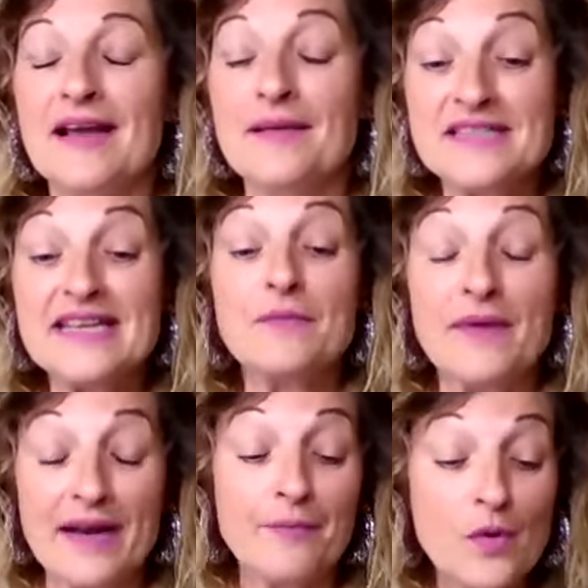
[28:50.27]
i'm de-
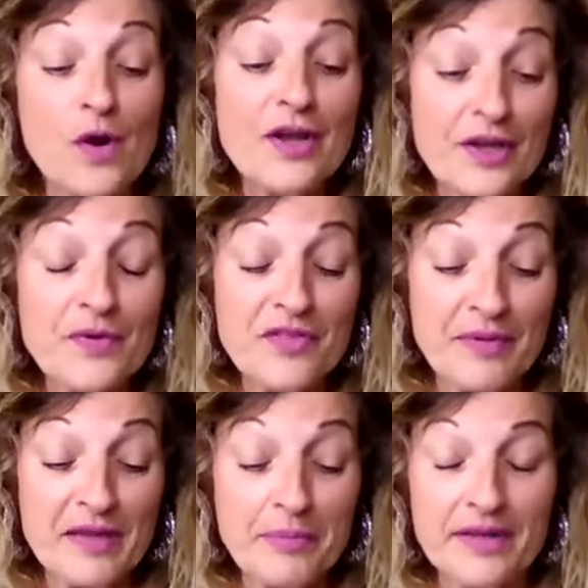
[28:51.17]
when i'm working with
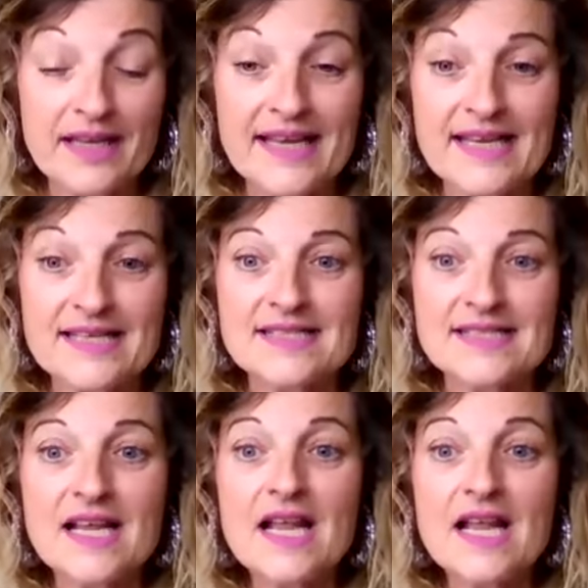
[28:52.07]
people is